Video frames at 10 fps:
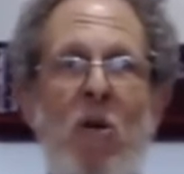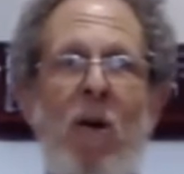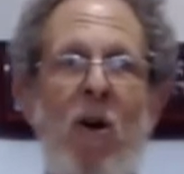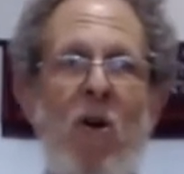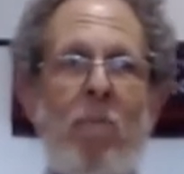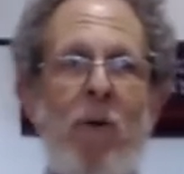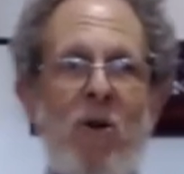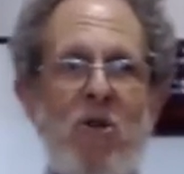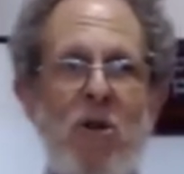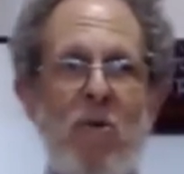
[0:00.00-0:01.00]
our own
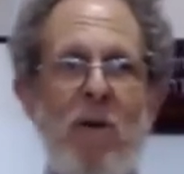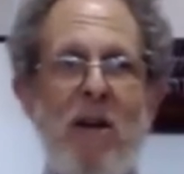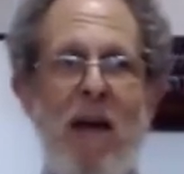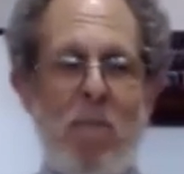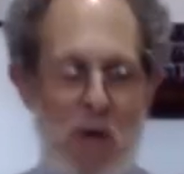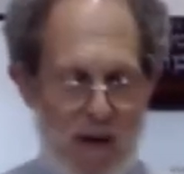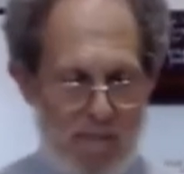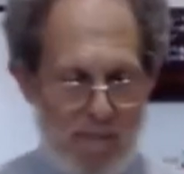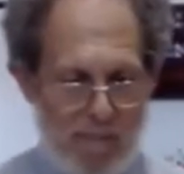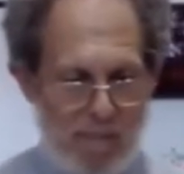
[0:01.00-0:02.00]
personal
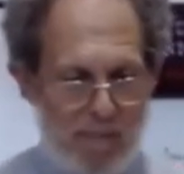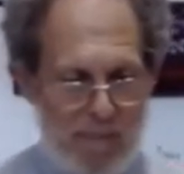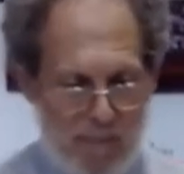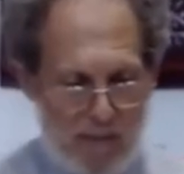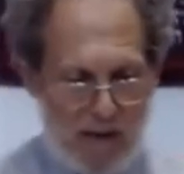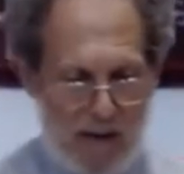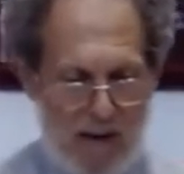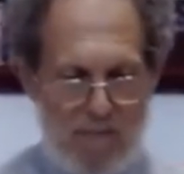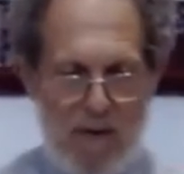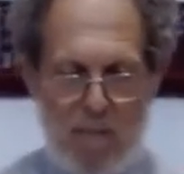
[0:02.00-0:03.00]
redemption
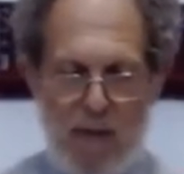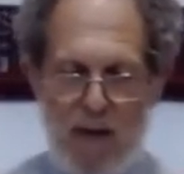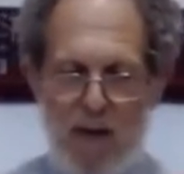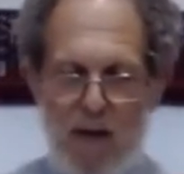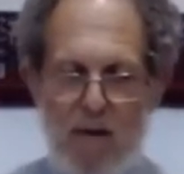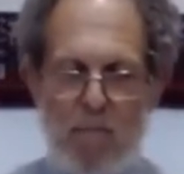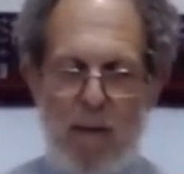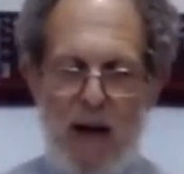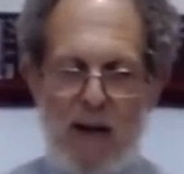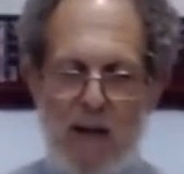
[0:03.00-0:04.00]
from the
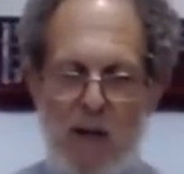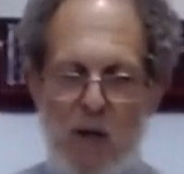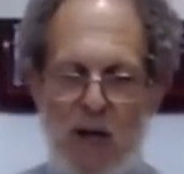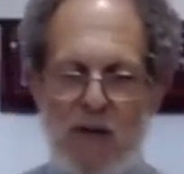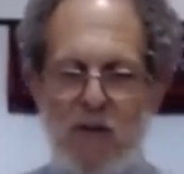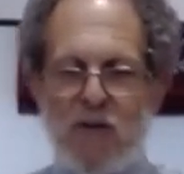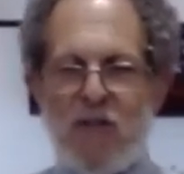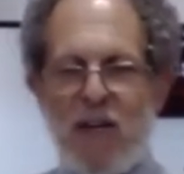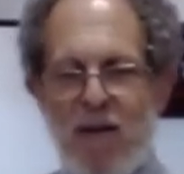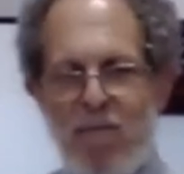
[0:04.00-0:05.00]
bondage unto
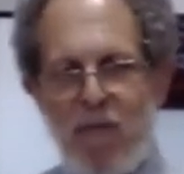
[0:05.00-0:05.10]
sin.